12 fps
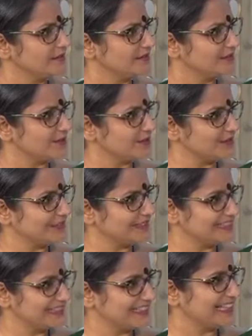Same
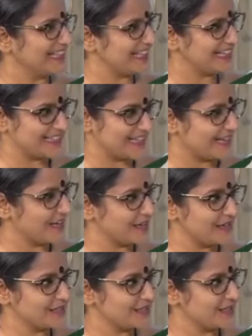uh, jeta aage bola.
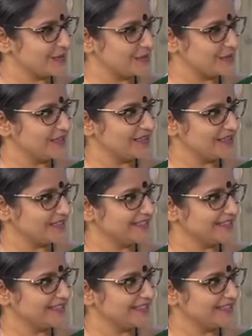Okay, every